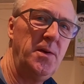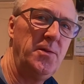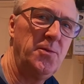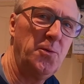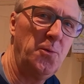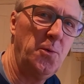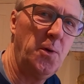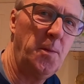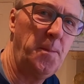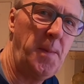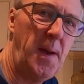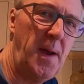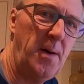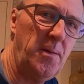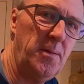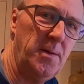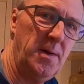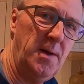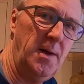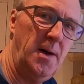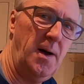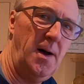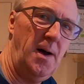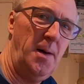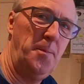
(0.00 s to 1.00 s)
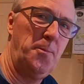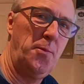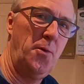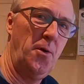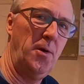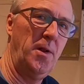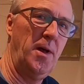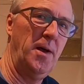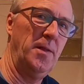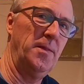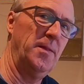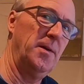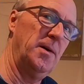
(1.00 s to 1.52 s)
is all about a
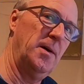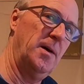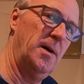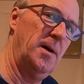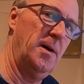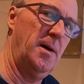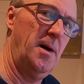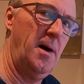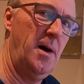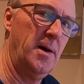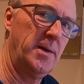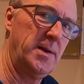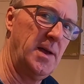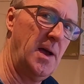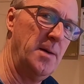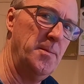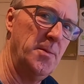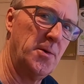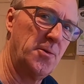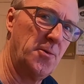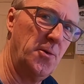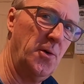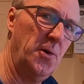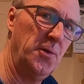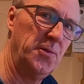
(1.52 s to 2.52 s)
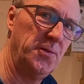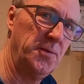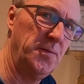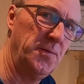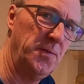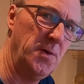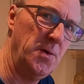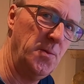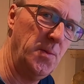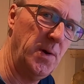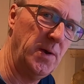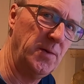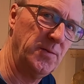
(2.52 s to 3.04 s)
product that I came across a
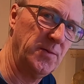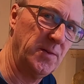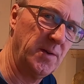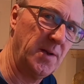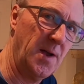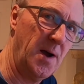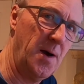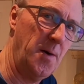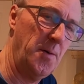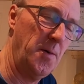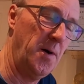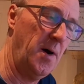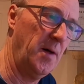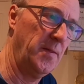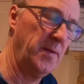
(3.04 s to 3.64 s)
few weeks ago.